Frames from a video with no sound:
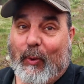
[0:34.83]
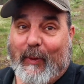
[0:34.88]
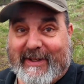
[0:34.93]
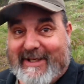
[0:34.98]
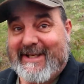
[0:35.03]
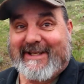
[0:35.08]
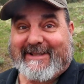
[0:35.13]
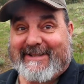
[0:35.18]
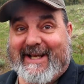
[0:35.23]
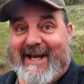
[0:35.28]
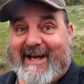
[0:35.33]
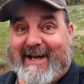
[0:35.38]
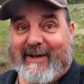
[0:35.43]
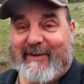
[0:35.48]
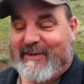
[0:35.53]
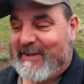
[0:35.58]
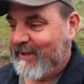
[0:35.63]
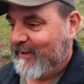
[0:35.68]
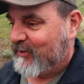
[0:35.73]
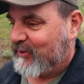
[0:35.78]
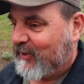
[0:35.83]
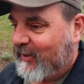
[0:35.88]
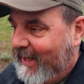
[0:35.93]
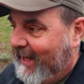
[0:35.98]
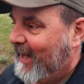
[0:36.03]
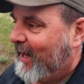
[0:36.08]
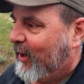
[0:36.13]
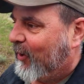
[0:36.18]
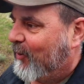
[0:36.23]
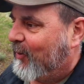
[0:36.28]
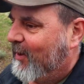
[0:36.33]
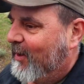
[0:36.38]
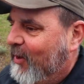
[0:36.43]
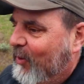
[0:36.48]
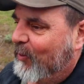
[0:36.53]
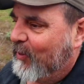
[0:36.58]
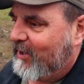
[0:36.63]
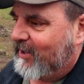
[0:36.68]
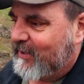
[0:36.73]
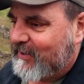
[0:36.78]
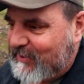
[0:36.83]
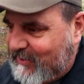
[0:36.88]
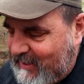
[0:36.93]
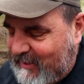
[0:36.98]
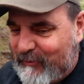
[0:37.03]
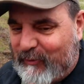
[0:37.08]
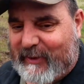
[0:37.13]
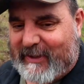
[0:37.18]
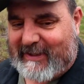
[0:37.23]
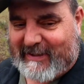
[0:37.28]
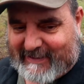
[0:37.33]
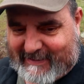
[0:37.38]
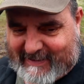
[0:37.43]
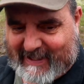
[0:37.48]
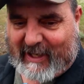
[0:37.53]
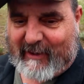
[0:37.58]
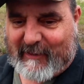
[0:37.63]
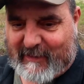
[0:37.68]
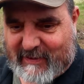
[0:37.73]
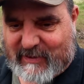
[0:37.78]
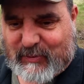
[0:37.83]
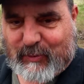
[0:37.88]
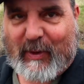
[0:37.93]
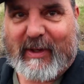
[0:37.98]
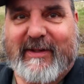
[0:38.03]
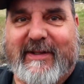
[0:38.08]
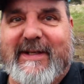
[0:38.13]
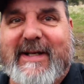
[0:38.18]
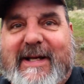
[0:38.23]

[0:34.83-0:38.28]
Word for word: we didn't get it. So now we're gonna see if we can get this one,